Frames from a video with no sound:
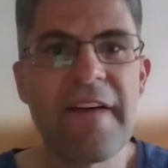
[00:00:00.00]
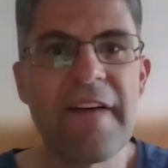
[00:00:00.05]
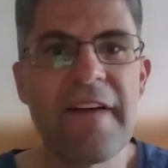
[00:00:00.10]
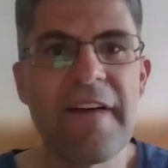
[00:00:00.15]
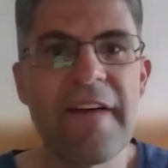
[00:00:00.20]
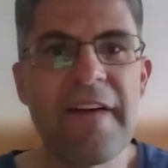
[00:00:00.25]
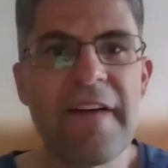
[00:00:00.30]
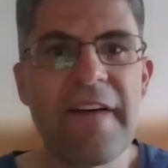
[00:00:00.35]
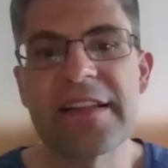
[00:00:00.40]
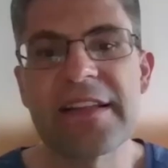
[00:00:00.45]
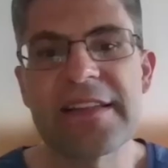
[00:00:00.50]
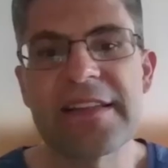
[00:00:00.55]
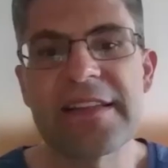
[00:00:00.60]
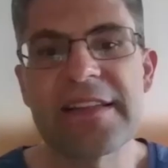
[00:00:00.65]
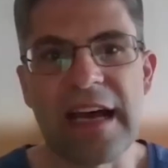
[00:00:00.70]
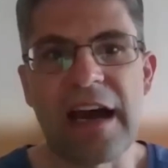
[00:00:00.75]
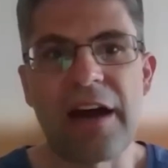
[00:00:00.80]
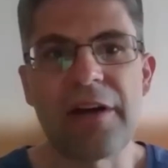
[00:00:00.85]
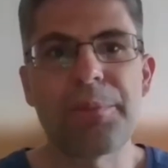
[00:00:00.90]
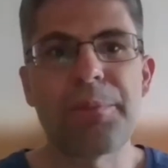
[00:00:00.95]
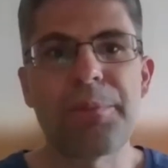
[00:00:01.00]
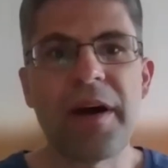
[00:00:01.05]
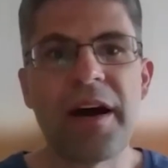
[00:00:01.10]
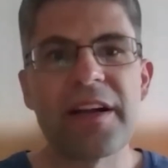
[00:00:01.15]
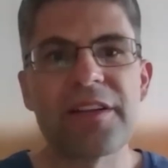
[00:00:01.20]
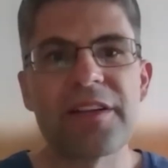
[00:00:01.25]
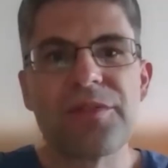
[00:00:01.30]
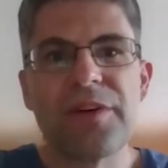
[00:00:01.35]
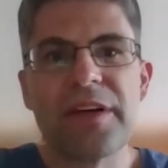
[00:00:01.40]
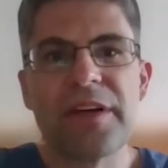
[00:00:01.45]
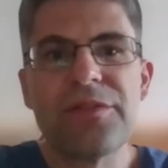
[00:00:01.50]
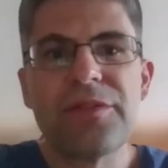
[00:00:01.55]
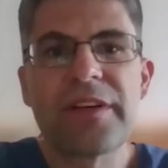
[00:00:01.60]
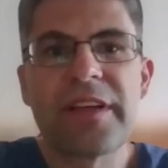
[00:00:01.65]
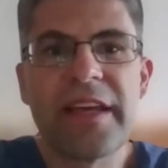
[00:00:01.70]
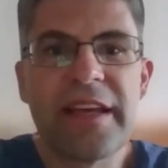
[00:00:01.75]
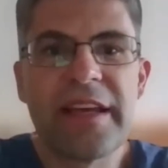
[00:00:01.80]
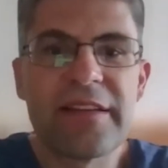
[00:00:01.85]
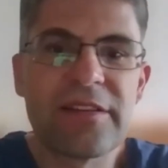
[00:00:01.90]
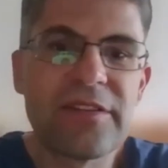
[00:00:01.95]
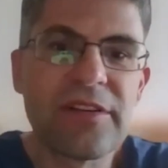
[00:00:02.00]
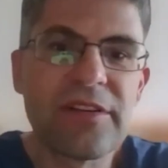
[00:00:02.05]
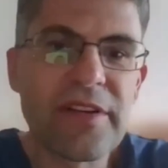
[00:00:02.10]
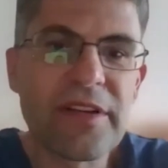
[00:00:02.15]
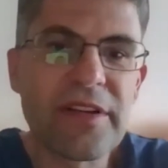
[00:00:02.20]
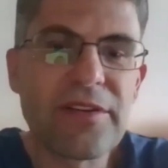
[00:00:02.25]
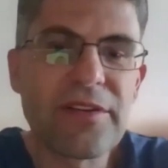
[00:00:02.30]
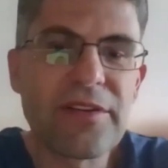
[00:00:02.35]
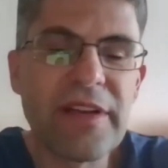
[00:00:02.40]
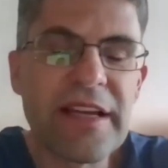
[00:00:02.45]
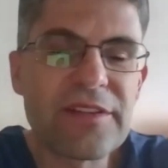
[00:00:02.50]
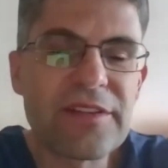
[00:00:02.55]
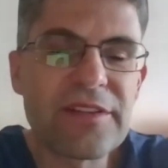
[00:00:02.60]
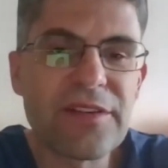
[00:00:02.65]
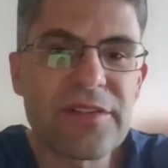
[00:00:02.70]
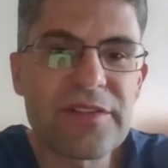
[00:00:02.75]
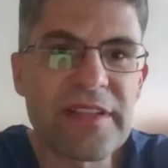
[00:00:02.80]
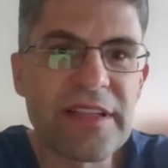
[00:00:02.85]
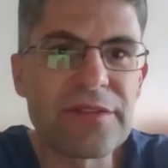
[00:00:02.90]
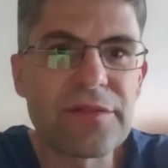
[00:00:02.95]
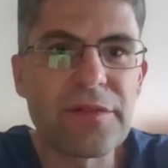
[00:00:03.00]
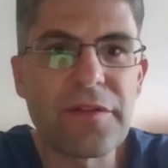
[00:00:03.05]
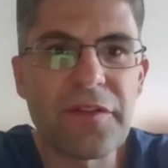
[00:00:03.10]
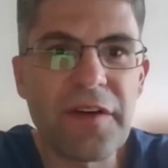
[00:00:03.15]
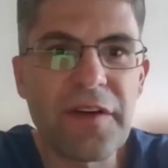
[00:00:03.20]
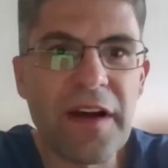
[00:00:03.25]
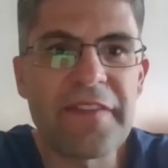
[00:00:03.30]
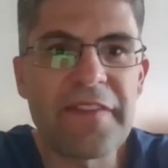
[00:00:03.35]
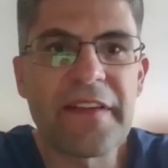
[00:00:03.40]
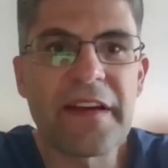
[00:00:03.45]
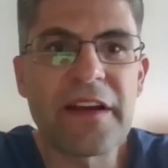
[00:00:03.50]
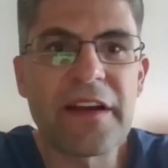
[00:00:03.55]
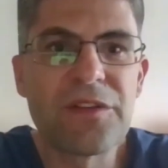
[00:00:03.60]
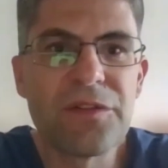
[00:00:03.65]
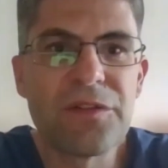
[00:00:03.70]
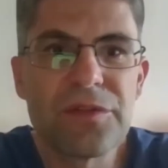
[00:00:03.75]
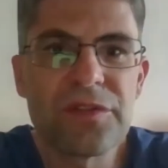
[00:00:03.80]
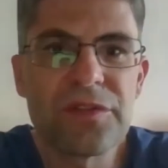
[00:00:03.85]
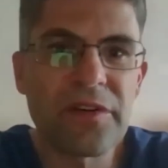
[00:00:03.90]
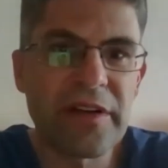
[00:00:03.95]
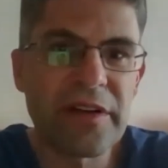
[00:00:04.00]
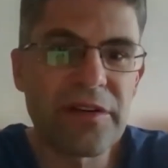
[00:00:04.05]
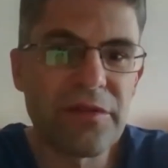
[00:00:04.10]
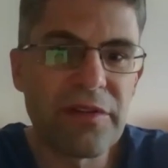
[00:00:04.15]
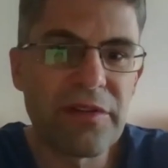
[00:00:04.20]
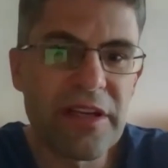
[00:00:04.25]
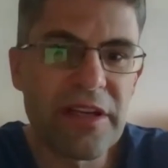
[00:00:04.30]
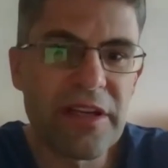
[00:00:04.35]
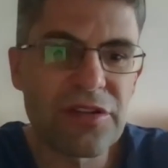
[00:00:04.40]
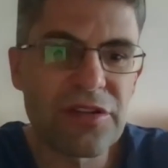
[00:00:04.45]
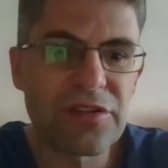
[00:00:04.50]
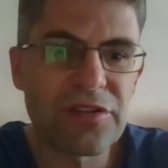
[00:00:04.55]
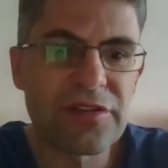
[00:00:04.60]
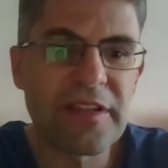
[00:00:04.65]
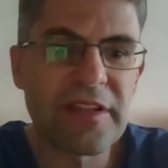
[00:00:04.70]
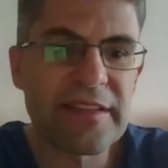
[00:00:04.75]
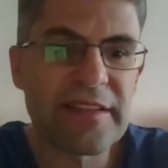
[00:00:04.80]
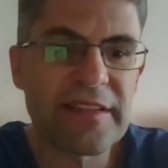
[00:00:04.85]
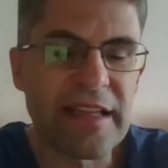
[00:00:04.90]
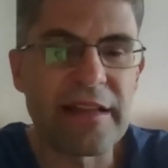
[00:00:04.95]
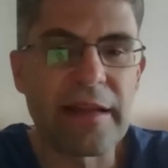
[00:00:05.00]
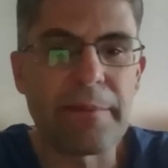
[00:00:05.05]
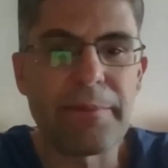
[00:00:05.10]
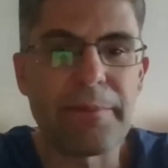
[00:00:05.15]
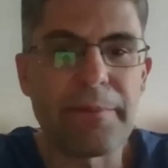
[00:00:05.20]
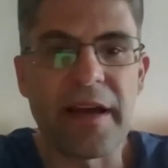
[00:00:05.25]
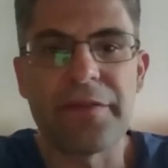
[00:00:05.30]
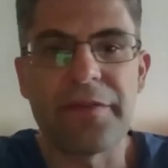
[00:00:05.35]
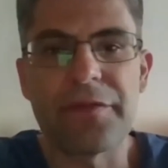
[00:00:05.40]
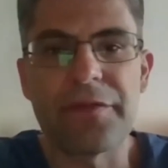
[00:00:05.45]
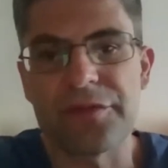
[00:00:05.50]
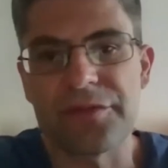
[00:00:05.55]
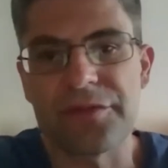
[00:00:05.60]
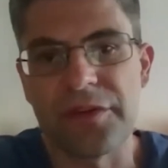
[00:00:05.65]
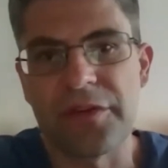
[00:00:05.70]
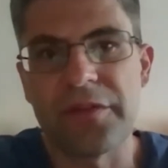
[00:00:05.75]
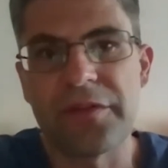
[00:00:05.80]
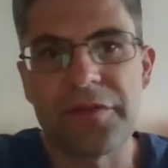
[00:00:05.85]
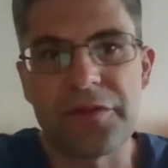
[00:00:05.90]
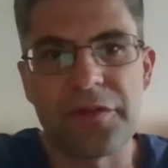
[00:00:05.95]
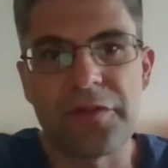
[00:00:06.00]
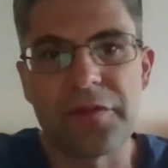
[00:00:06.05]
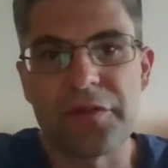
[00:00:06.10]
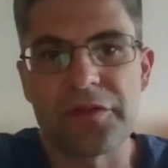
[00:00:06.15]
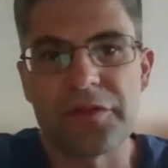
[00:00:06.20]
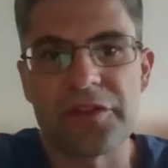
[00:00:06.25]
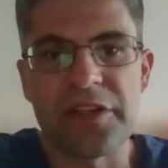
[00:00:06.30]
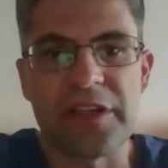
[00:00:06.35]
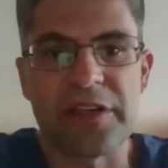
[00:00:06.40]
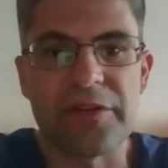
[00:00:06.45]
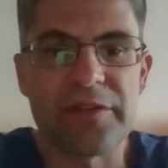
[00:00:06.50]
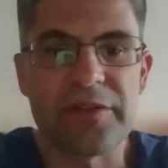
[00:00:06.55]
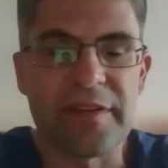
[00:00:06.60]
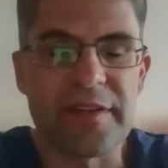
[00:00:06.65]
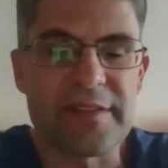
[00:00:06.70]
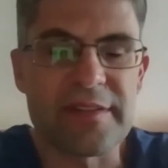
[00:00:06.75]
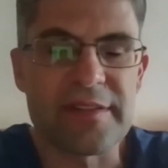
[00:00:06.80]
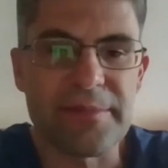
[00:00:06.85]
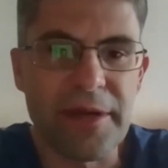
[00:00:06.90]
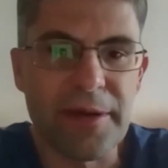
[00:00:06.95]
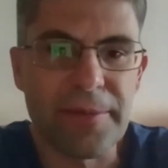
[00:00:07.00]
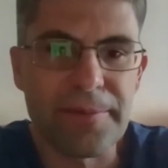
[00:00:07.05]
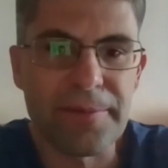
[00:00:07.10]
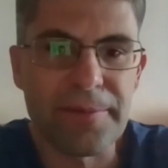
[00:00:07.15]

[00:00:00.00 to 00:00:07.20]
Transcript: And here it's our part to educate the regulators and to find a good regulation that can apply for the ecosystem.